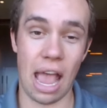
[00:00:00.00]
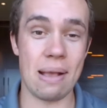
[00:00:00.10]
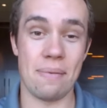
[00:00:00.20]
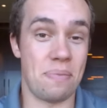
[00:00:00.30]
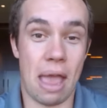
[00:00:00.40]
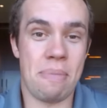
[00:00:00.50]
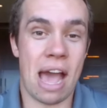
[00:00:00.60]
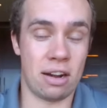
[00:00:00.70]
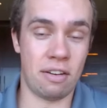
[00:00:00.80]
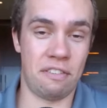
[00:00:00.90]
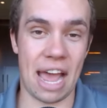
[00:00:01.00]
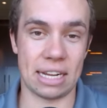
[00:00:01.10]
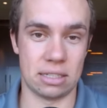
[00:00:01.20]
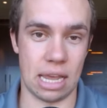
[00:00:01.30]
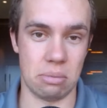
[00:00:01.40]
a, a
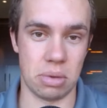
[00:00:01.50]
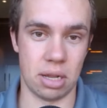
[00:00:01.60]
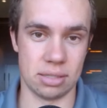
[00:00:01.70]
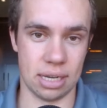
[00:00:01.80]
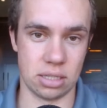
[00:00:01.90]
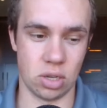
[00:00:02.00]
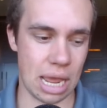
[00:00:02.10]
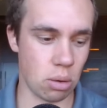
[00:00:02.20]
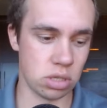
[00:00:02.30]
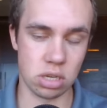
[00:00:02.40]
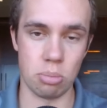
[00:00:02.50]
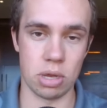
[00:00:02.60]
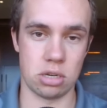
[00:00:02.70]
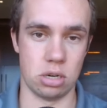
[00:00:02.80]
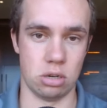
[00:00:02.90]
matter-of-fact statement, essentially. It was
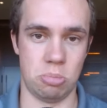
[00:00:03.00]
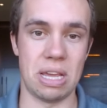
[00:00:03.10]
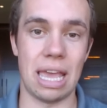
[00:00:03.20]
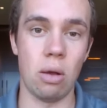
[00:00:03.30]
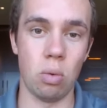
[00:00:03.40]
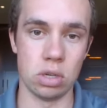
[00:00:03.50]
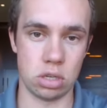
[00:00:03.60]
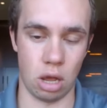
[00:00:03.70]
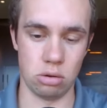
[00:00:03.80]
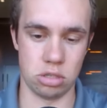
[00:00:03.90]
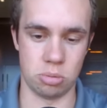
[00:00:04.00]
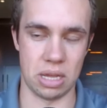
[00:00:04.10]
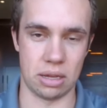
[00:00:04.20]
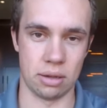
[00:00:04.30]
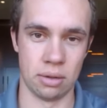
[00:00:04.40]
commissioner speak. It was coach
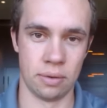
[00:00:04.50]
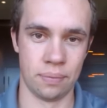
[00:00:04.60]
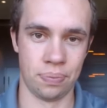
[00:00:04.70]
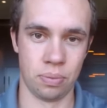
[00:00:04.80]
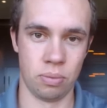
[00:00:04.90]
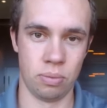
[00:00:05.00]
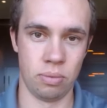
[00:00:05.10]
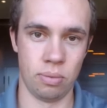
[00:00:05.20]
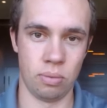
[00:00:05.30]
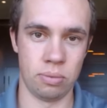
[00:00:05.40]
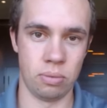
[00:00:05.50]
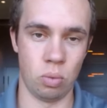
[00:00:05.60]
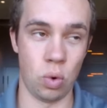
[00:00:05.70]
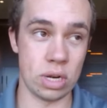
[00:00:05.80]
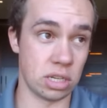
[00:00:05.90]
speak,
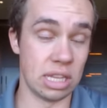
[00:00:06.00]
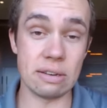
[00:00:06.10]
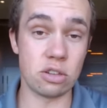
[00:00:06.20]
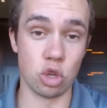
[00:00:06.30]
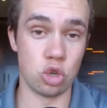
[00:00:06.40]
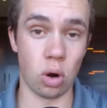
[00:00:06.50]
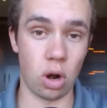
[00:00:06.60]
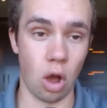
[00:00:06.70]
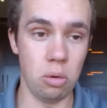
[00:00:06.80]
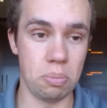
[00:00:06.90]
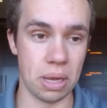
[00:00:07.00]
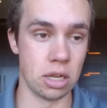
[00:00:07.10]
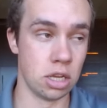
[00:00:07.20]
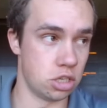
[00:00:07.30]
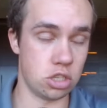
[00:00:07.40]
which leaves the door open
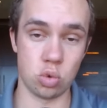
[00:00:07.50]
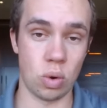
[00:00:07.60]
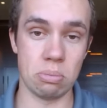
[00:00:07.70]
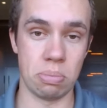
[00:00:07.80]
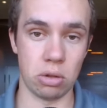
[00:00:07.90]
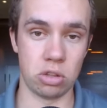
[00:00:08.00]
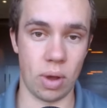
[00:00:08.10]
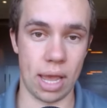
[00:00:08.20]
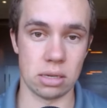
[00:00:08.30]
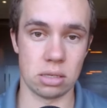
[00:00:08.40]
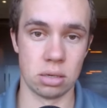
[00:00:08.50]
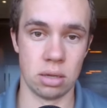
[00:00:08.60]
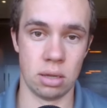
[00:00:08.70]
to swing both ways.